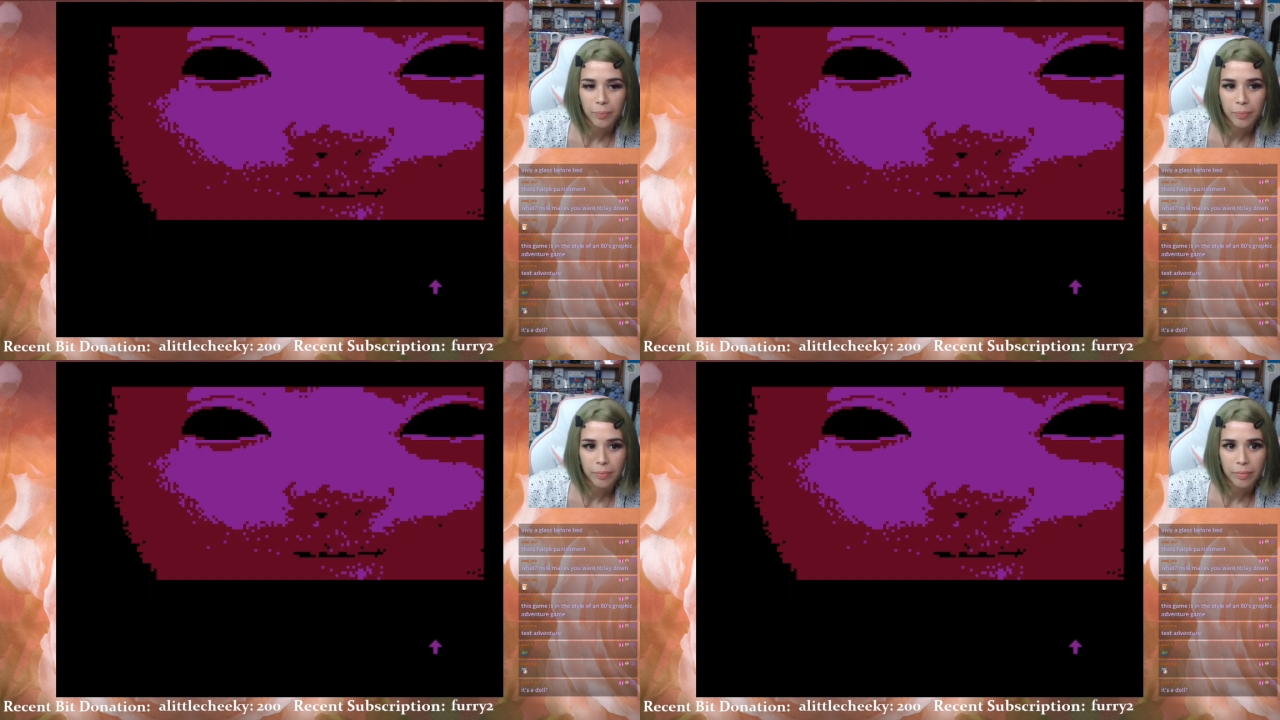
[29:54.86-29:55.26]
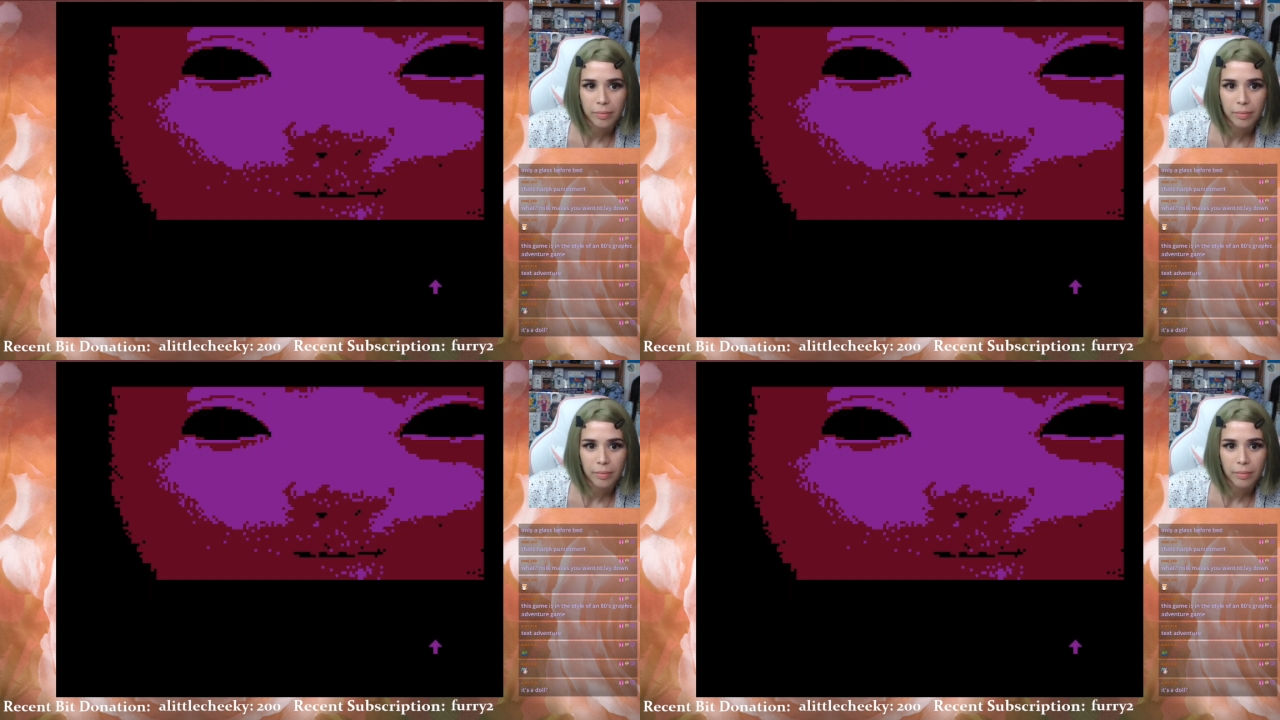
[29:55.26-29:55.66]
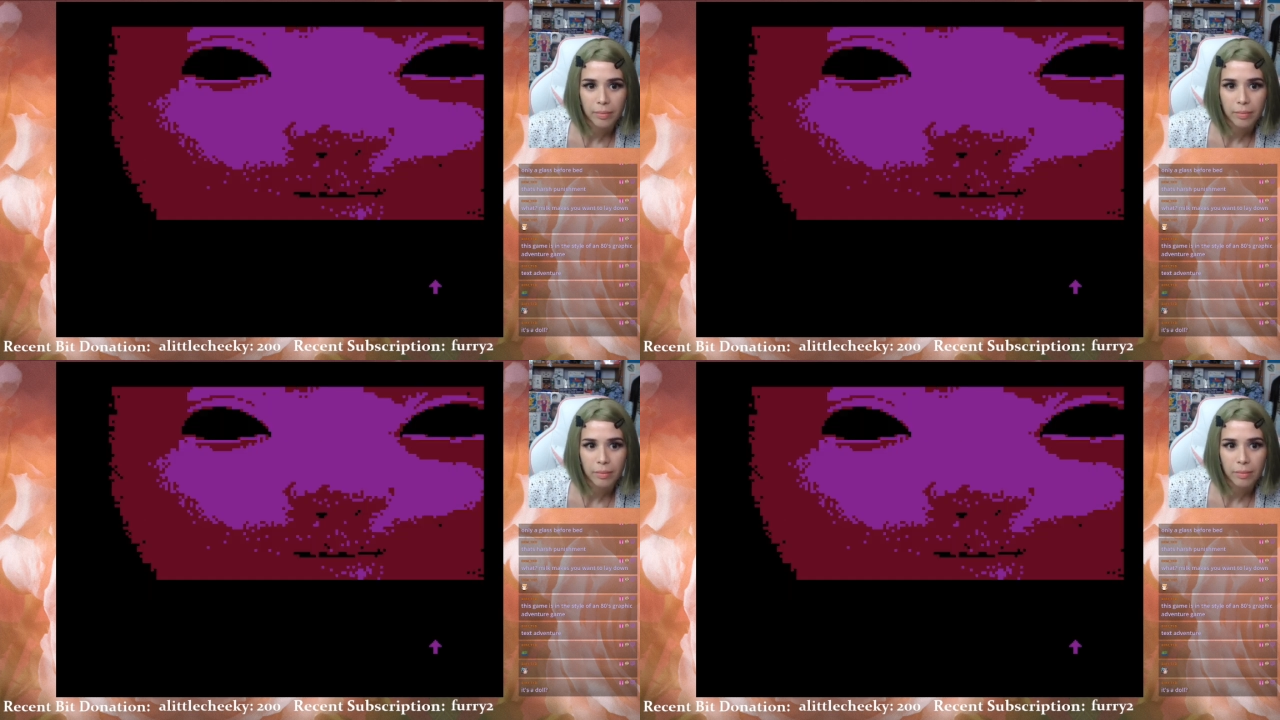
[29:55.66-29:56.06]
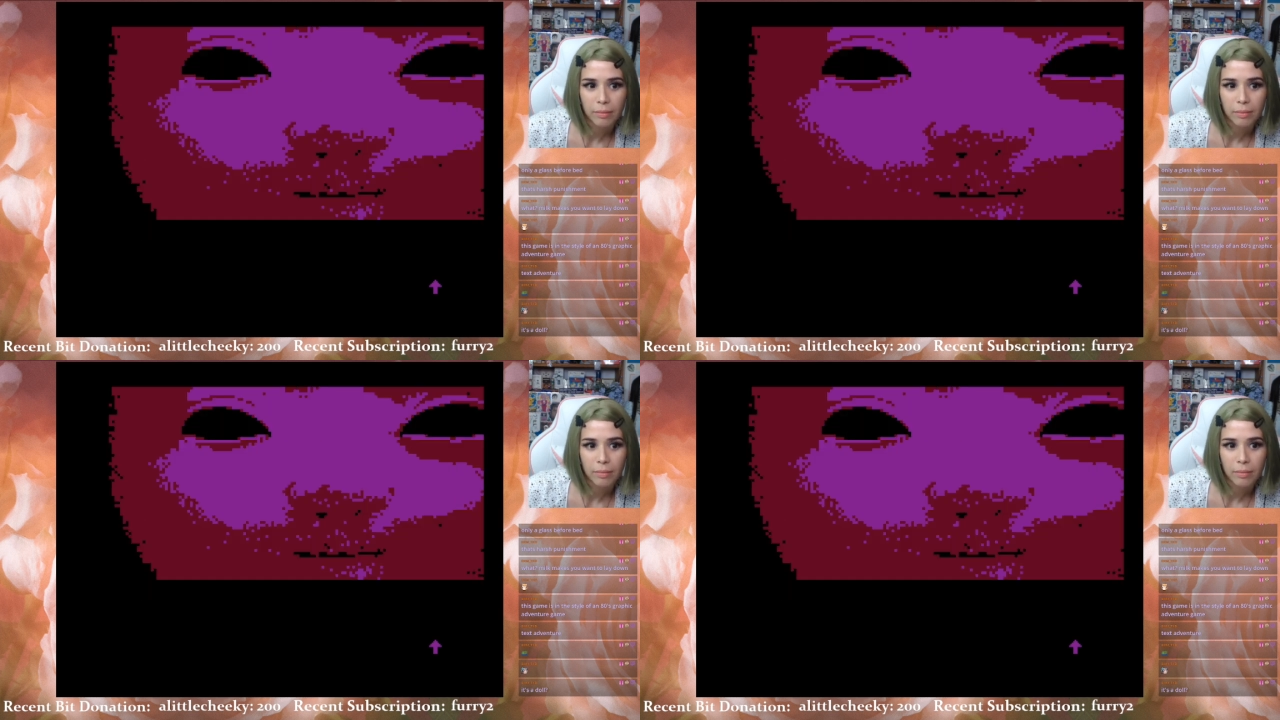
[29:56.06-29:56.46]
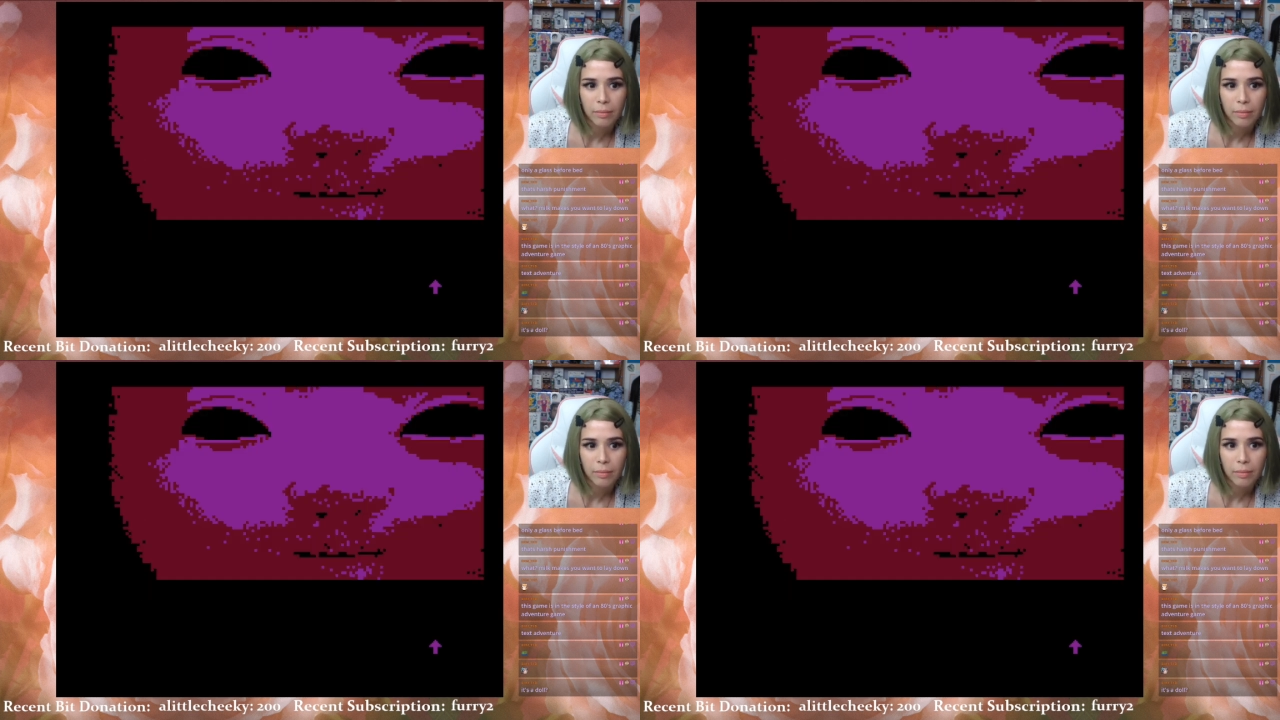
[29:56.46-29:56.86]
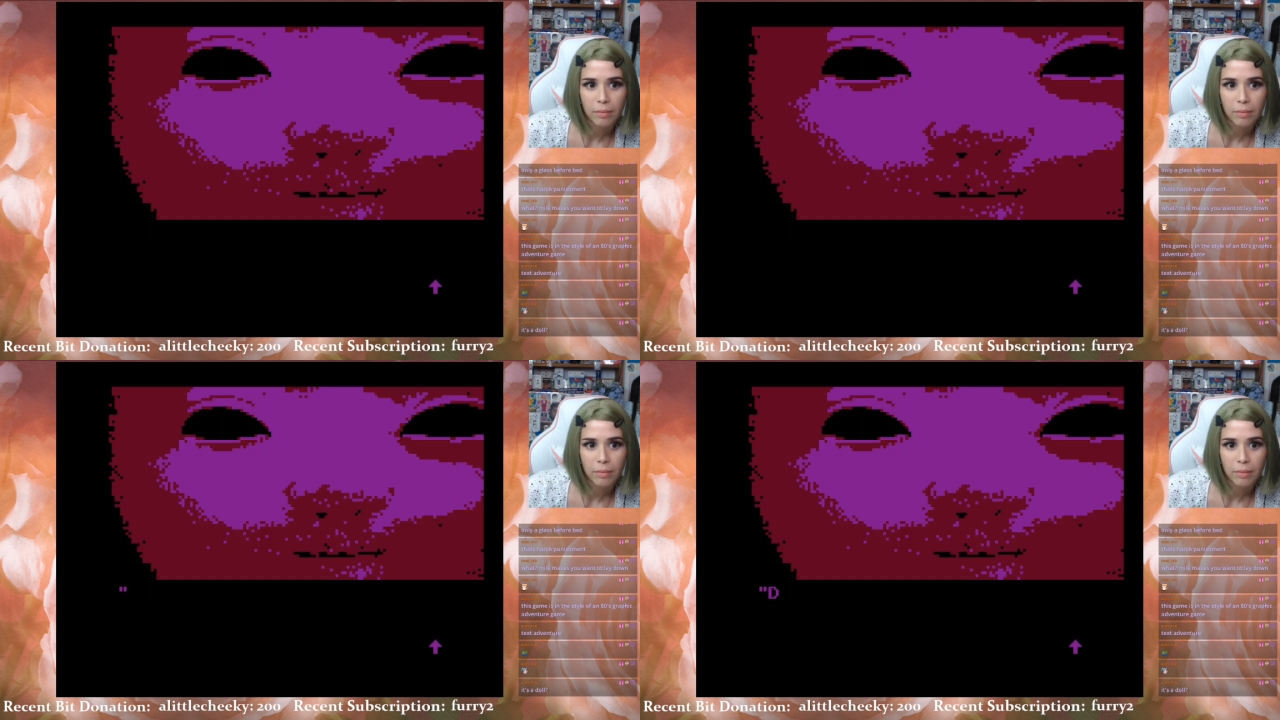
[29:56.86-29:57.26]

Nobody speaks.